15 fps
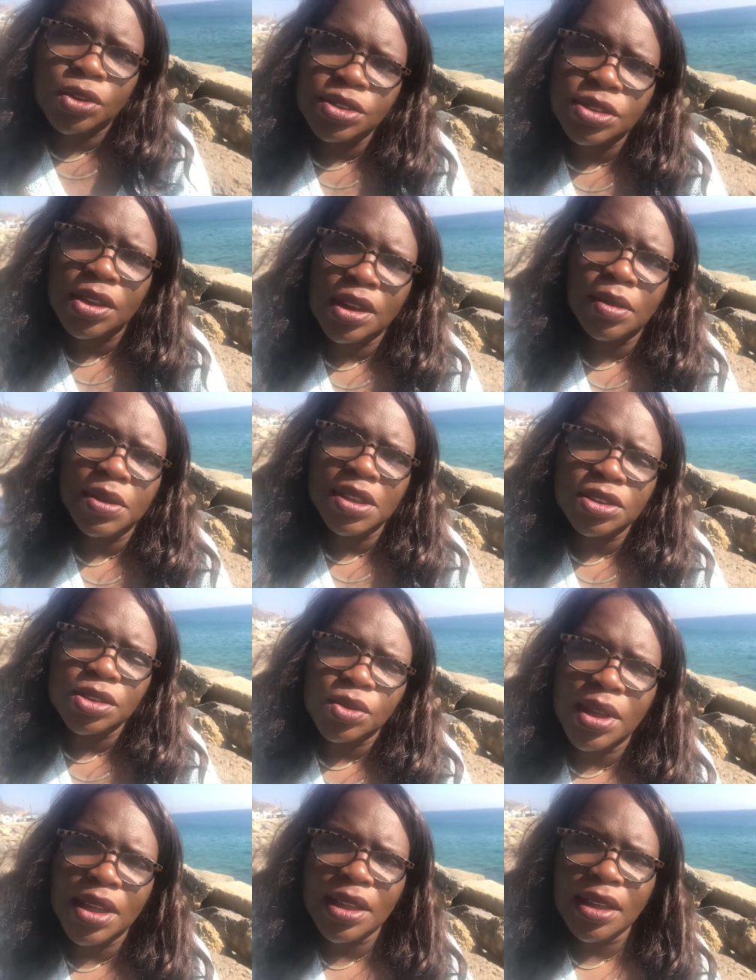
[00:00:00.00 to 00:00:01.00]
who's going to be
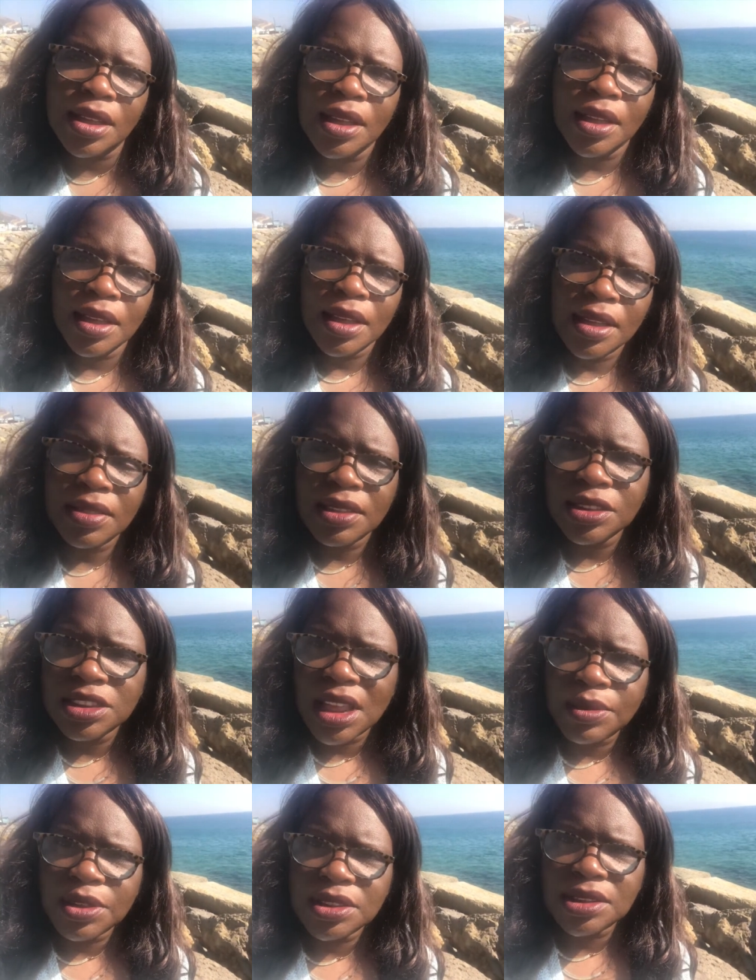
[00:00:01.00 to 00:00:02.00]
doing
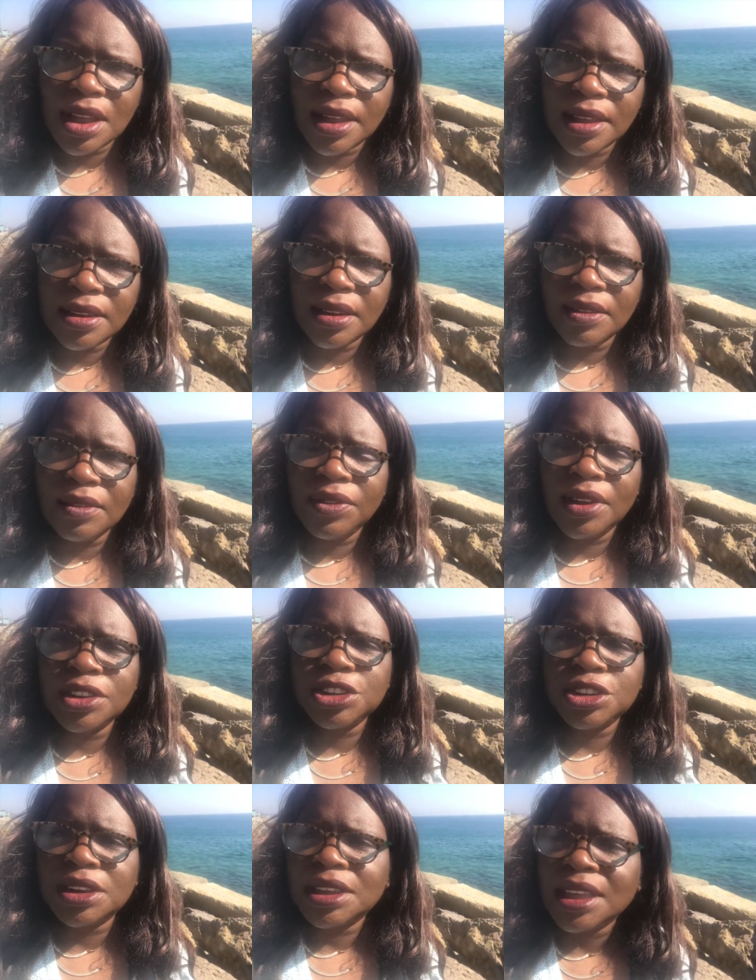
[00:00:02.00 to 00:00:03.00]
debutante
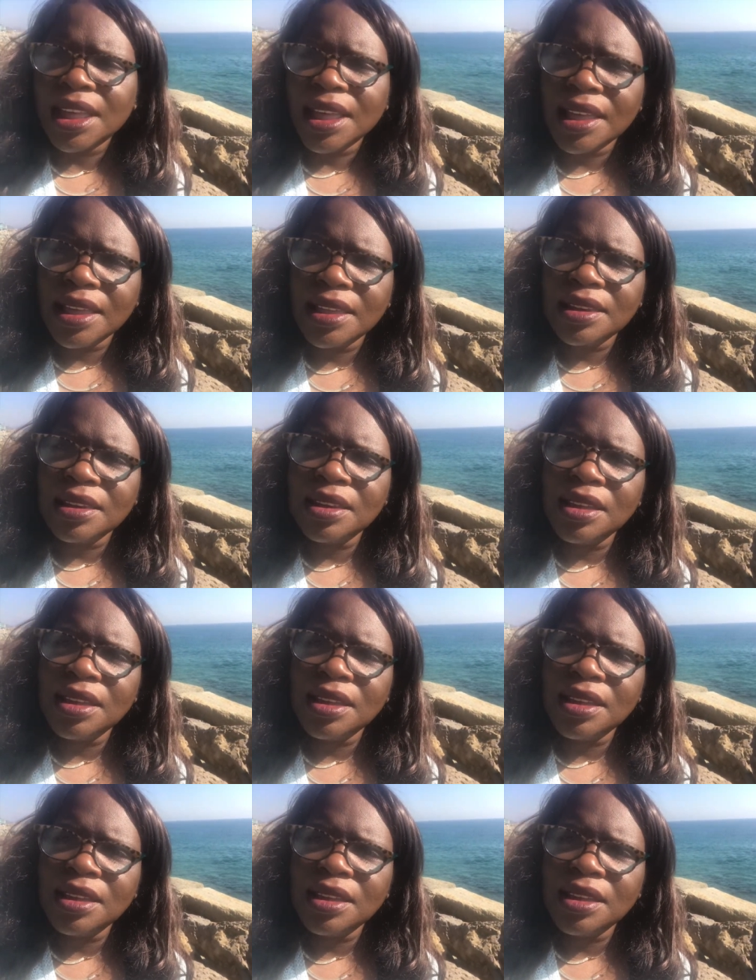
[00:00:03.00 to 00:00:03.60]
function again.